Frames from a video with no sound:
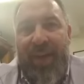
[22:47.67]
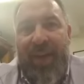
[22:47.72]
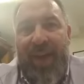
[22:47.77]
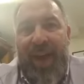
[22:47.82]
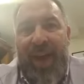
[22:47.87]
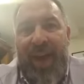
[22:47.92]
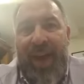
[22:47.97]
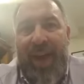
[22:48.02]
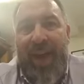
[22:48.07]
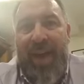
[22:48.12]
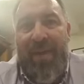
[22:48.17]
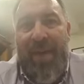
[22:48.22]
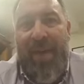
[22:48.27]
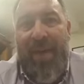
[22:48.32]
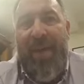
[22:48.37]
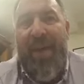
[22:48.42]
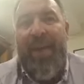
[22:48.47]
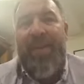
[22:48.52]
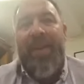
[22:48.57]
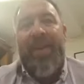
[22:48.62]
and
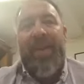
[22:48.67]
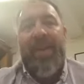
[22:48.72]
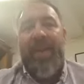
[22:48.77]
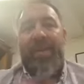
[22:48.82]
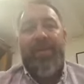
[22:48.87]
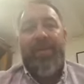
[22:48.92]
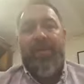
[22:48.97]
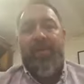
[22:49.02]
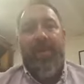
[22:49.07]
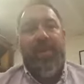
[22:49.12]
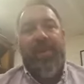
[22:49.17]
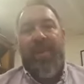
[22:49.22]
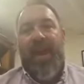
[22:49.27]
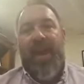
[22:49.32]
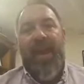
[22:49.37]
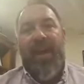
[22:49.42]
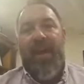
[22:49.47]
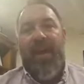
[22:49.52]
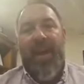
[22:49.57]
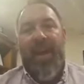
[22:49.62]
they're left
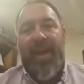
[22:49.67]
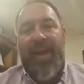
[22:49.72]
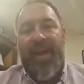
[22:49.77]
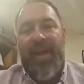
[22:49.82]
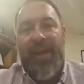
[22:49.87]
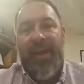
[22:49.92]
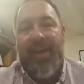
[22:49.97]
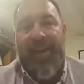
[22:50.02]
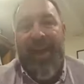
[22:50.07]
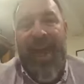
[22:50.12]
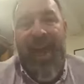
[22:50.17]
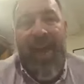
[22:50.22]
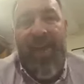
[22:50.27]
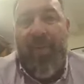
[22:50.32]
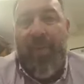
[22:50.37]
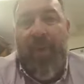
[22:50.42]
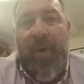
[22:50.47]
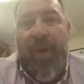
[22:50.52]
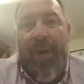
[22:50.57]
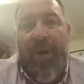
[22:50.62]
without any
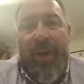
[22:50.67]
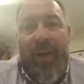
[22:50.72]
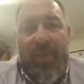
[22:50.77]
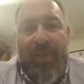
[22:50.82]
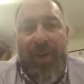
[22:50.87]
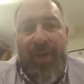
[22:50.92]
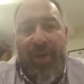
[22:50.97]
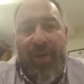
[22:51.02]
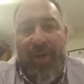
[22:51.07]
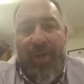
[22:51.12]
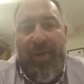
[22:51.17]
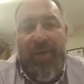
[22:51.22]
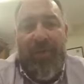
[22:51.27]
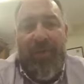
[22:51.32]
out-of-pocket expenses.